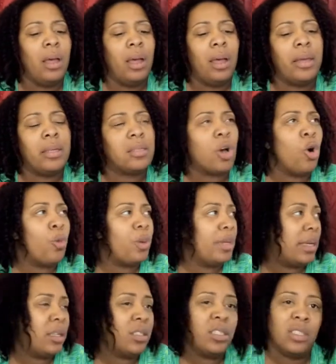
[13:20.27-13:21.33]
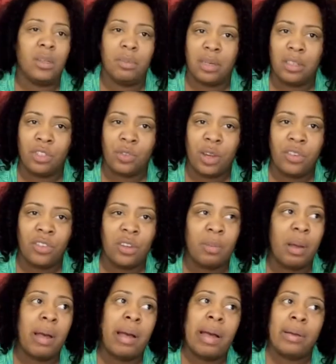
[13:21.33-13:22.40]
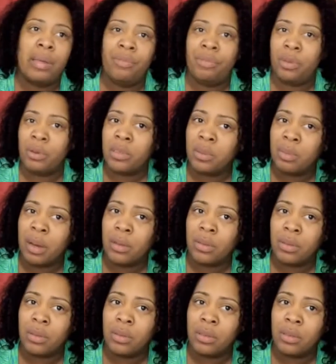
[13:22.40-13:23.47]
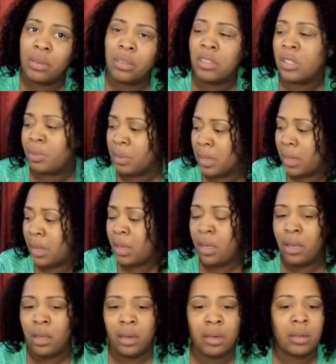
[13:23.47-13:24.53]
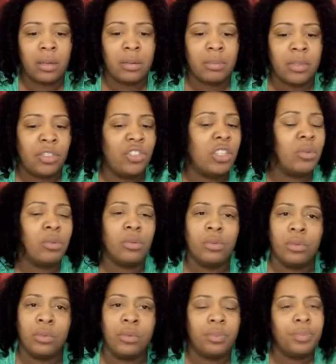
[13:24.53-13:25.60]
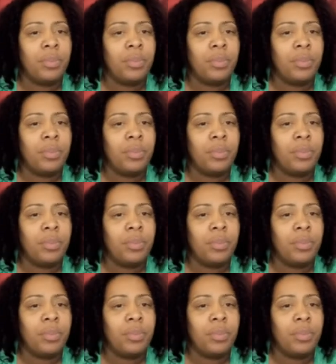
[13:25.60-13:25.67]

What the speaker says: And it's an open letter to the administration about how he feels about the display, the general.